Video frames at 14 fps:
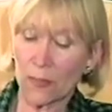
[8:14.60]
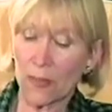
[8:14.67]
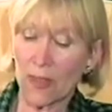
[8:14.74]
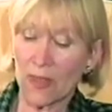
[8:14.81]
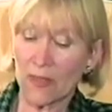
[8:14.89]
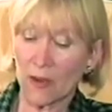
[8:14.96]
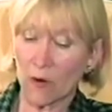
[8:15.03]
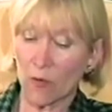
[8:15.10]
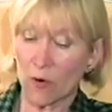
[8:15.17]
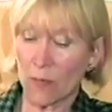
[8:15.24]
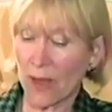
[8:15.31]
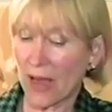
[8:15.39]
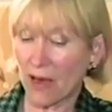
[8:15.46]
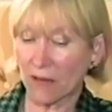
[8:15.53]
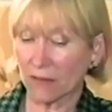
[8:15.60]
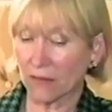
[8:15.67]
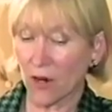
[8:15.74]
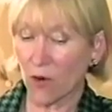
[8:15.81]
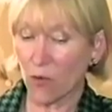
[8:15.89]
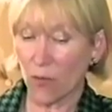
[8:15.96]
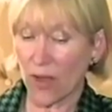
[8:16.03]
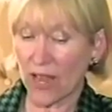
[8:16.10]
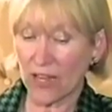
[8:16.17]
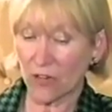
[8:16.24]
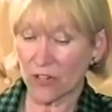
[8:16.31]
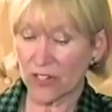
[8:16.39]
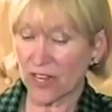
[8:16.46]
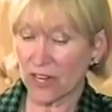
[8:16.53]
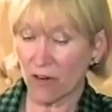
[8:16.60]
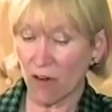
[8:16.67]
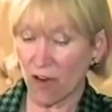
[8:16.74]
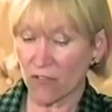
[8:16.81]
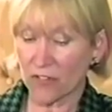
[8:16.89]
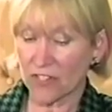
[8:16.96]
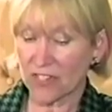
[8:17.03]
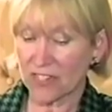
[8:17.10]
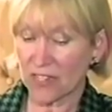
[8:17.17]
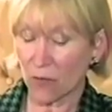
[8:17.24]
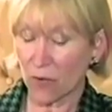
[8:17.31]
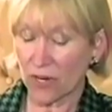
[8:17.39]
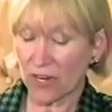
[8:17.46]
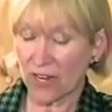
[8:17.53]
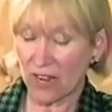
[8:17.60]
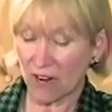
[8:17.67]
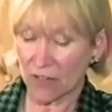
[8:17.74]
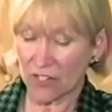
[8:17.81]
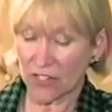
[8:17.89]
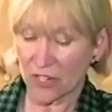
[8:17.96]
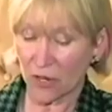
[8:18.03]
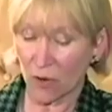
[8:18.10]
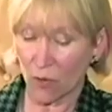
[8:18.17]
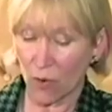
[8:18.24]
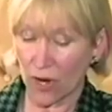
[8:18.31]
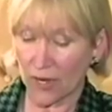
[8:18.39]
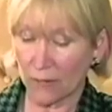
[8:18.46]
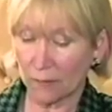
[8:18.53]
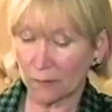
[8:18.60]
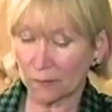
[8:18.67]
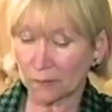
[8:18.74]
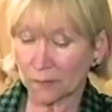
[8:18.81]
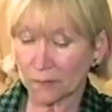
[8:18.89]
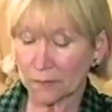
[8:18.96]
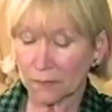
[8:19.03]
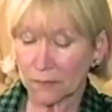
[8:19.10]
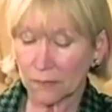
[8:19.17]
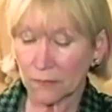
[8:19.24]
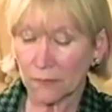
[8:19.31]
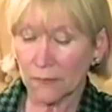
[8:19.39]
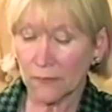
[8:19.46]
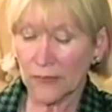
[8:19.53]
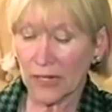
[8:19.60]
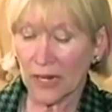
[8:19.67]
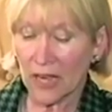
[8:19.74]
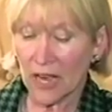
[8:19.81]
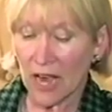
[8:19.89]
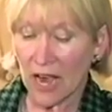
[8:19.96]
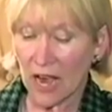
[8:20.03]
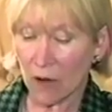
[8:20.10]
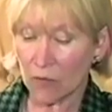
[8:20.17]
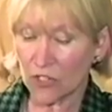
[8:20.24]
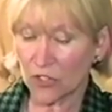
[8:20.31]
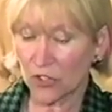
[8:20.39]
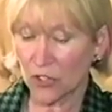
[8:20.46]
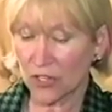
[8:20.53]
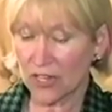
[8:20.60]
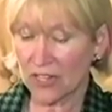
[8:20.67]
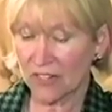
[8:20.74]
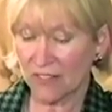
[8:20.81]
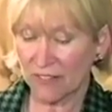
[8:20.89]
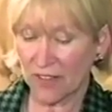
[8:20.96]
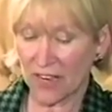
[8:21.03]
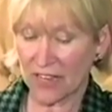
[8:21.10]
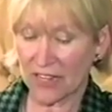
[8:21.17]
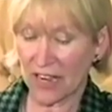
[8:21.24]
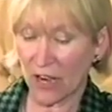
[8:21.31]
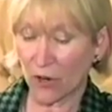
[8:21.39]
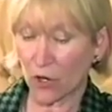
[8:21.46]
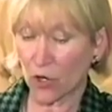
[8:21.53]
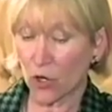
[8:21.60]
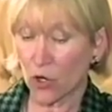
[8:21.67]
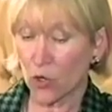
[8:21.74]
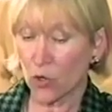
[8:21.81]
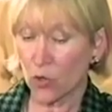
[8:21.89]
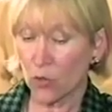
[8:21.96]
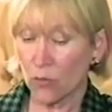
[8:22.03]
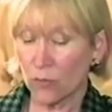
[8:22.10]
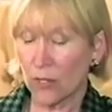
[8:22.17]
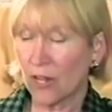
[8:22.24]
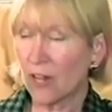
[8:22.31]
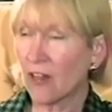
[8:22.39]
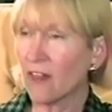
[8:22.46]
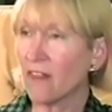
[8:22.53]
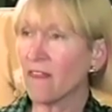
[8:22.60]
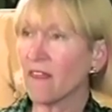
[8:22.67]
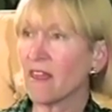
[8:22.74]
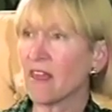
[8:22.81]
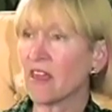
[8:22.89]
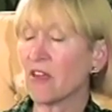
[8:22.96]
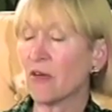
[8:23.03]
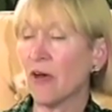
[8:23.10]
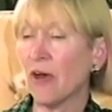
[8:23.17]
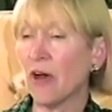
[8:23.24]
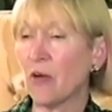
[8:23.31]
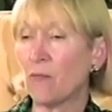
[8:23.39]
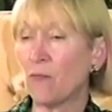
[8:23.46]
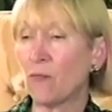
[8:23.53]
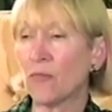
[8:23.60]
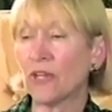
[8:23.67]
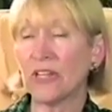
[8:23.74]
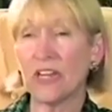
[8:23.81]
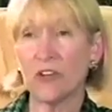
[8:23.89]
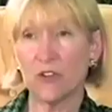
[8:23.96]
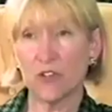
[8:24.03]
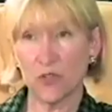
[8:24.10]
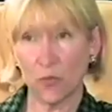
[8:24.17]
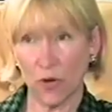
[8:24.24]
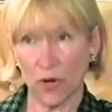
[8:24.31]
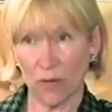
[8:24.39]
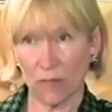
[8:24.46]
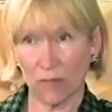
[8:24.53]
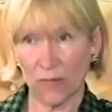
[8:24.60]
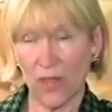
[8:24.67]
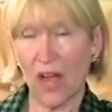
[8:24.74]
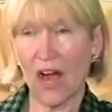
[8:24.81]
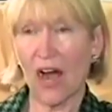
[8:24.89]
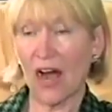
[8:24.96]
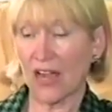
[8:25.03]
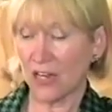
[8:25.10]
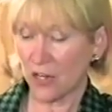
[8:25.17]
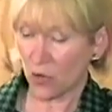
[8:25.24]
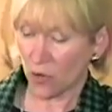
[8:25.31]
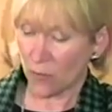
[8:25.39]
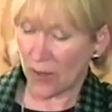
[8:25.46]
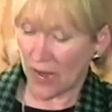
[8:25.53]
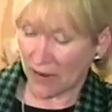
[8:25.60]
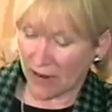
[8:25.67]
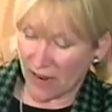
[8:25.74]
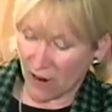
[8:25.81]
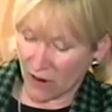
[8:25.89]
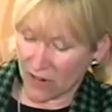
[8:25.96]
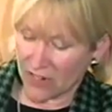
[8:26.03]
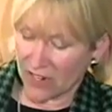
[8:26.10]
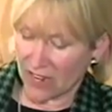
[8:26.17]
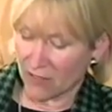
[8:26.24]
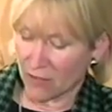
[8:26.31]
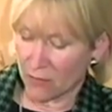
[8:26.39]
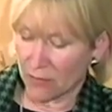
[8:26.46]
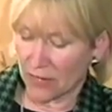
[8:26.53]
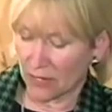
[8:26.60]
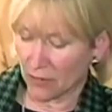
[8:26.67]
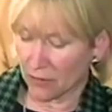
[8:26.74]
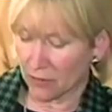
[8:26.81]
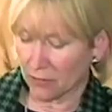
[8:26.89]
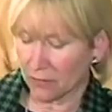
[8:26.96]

There were about 8 or 10 offices. I went in every single one. I was looking to find out who the leaders were. I knew about Aaron David Miller.